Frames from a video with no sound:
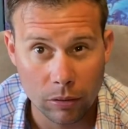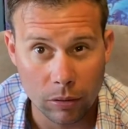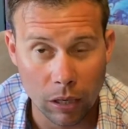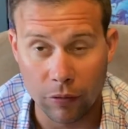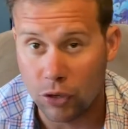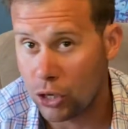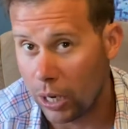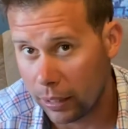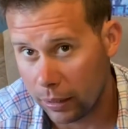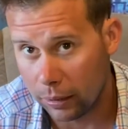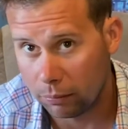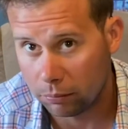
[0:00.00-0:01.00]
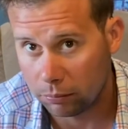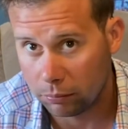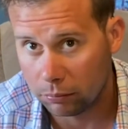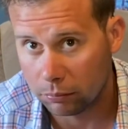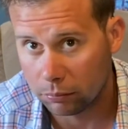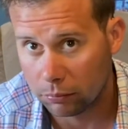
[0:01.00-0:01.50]
of a shotgun.
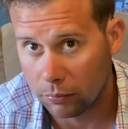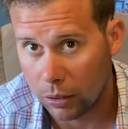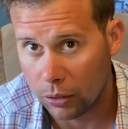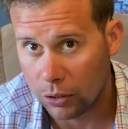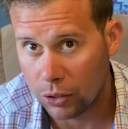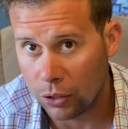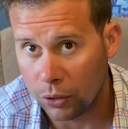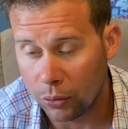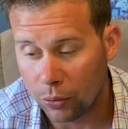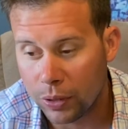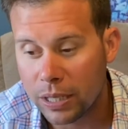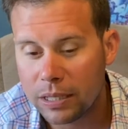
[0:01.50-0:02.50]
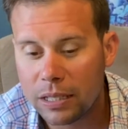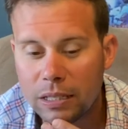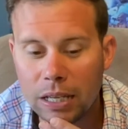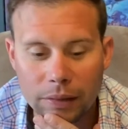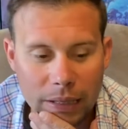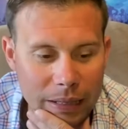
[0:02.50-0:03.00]
So this is
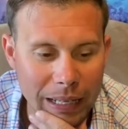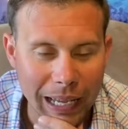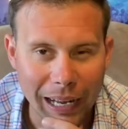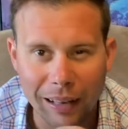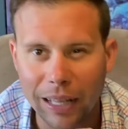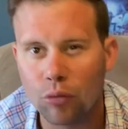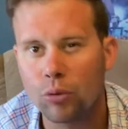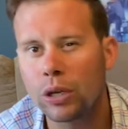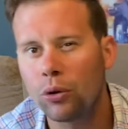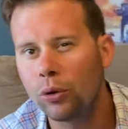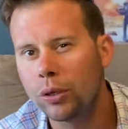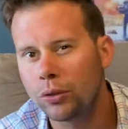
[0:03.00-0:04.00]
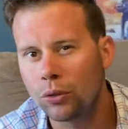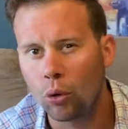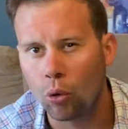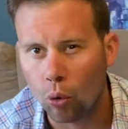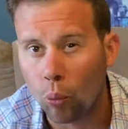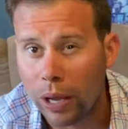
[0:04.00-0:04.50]
something that kind of like recoil
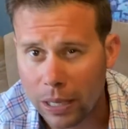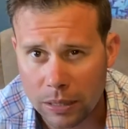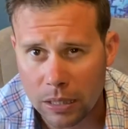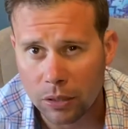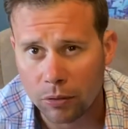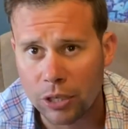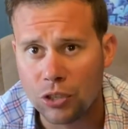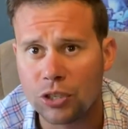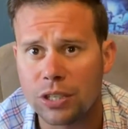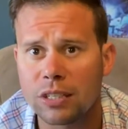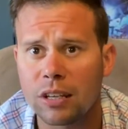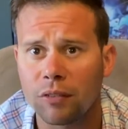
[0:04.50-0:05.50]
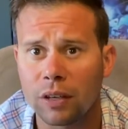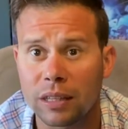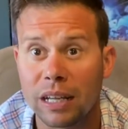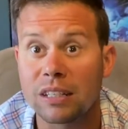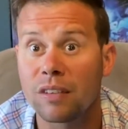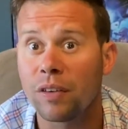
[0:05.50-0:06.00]
or weight considerations and stuff like
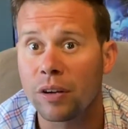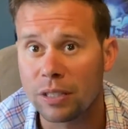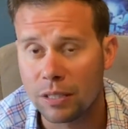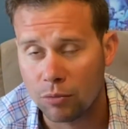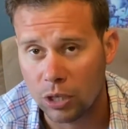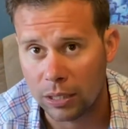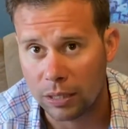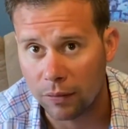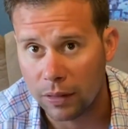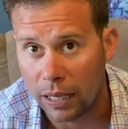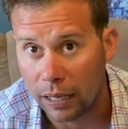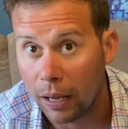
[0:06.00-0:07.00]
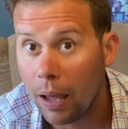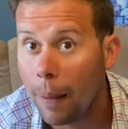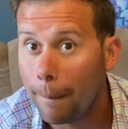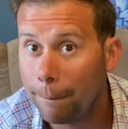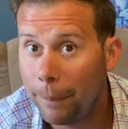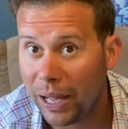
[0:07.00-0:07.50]
that is a very subjective thing.
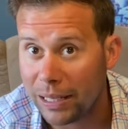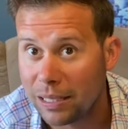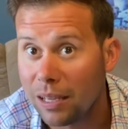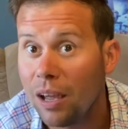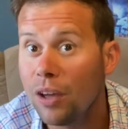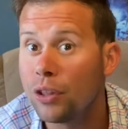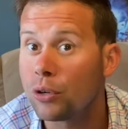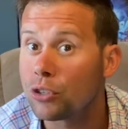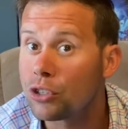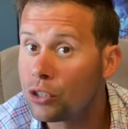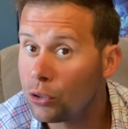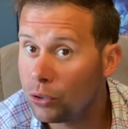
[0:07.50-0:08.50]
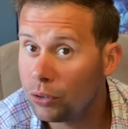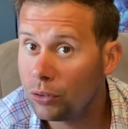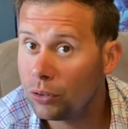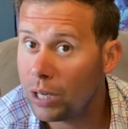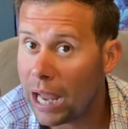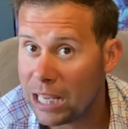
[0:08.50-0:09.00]
But there are
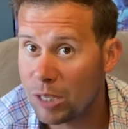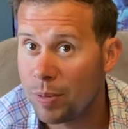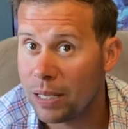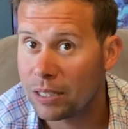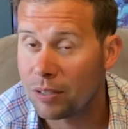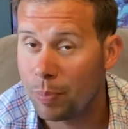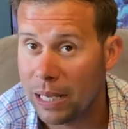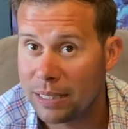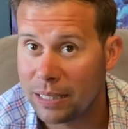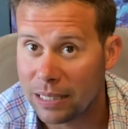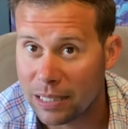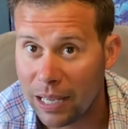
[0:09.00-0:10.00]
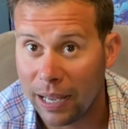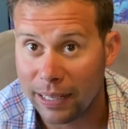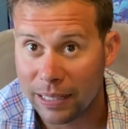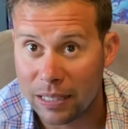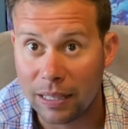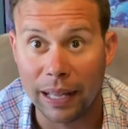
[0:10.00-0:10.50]
certain aspects based in
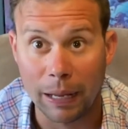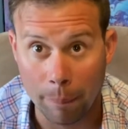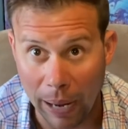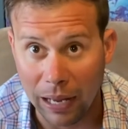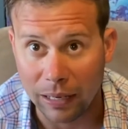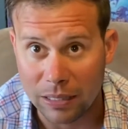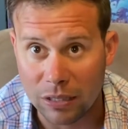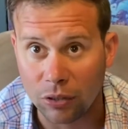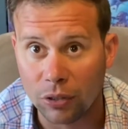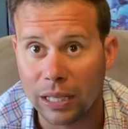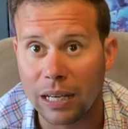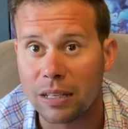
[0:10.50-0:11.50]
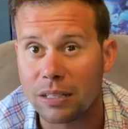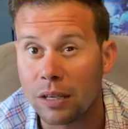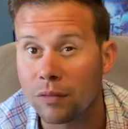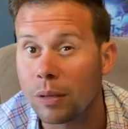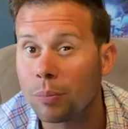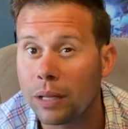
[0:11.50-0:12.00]
science, like balance and all that kind of
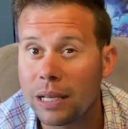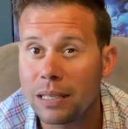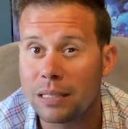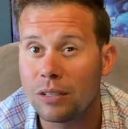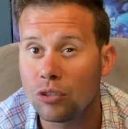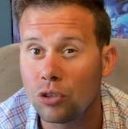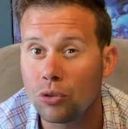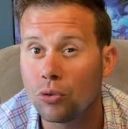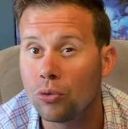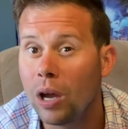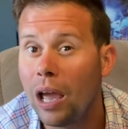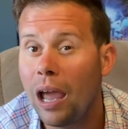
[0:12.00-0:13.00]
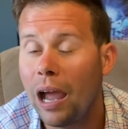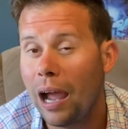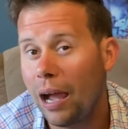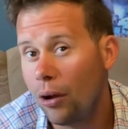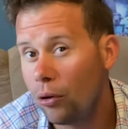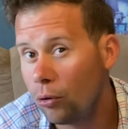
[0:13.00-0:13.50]
stuff, that plays into
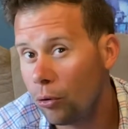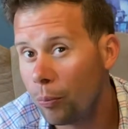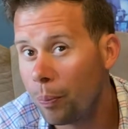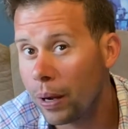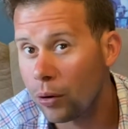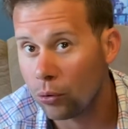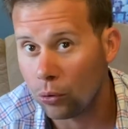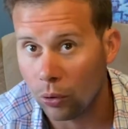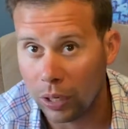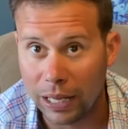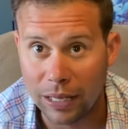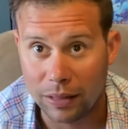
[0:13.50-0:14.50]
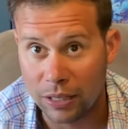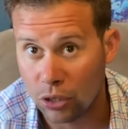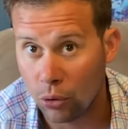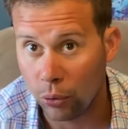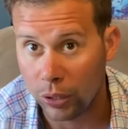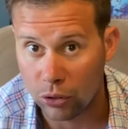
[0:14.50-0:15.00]
how barrel length is
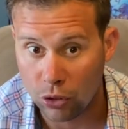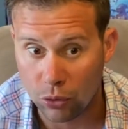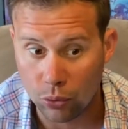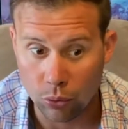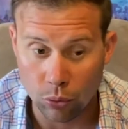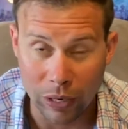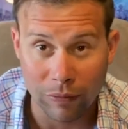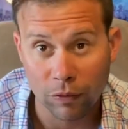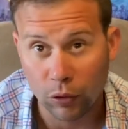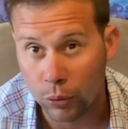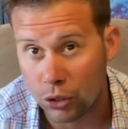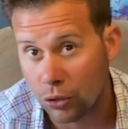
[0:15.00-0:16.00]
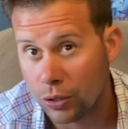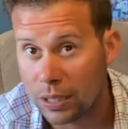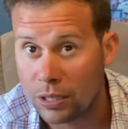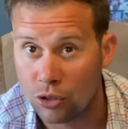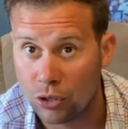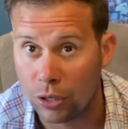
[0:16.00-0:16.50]
going to influence your
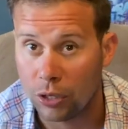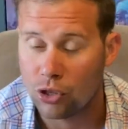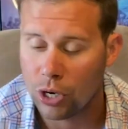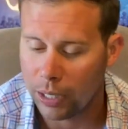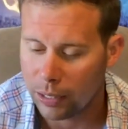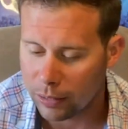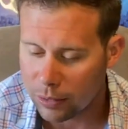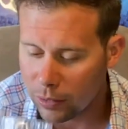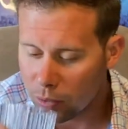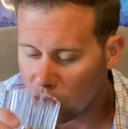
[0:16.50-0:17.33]
decisions on shotguns.